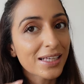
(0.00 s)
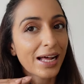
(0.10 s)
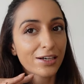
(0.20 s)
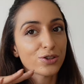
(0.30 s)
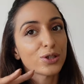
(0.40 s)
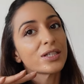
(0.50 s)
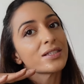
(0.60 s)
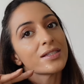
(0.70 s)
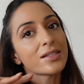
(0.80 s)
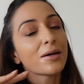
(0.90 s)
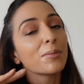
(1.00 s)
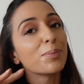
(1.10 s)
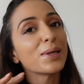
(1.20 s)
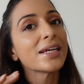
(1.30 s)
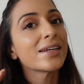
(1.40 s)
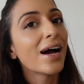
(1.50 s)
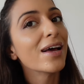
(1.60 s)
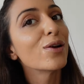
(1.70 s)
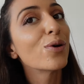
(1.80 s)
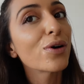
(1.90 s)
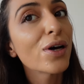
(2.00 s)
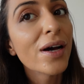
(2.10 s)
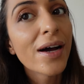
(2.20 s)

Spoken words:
And actually, this is the complete eye look